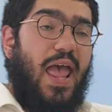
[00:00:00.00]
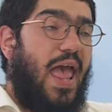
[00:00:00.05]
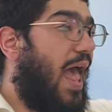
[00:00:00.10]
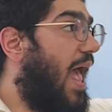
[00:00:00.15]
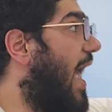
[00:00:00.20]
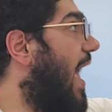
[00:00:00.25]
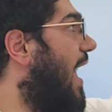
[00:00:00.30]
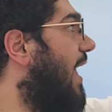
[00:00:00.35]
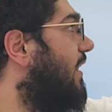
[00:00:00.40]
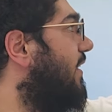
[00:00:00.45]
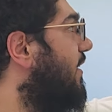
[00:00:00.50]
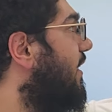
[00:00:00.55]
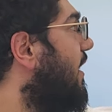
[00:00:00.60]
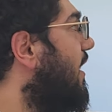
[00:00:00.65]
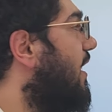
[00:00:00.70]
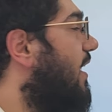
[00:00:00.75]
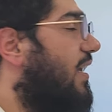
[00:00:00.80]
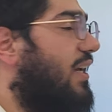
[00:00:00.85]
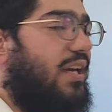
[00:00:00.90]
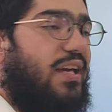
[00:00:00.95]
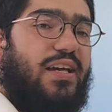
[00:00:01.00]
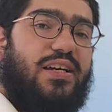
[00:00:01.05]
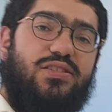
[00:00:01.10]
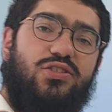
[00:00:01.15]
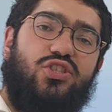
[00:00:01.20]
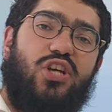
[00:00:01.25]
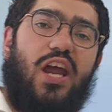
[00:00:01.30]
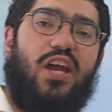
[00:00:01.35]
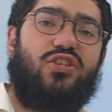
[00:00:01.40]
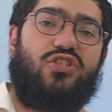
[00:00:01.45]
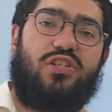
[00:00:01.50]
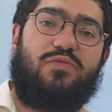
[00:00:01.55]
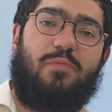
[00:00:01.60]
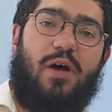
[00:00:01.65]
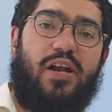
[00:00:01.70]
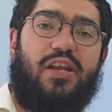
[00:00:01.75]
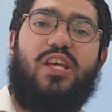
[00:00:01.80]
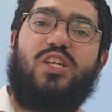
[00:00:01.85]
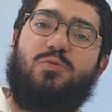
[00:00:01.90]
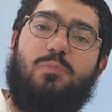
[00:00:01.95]
and he exchanges
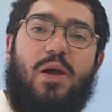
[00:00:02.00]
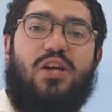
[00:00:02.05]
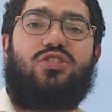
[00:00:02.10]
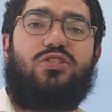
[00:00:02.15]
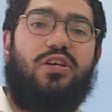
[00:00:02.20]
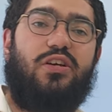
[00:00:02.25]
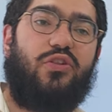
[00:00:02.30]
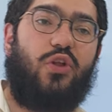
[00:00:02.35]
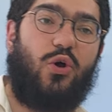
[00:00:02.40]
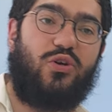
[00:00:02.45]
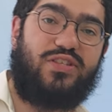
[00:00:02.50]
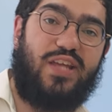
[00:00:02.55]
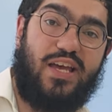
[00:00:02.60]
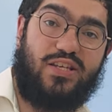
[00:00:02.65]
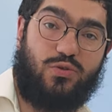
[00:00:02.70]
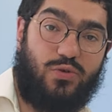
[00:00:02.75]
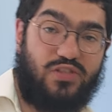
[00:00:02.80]
money, especially in those days.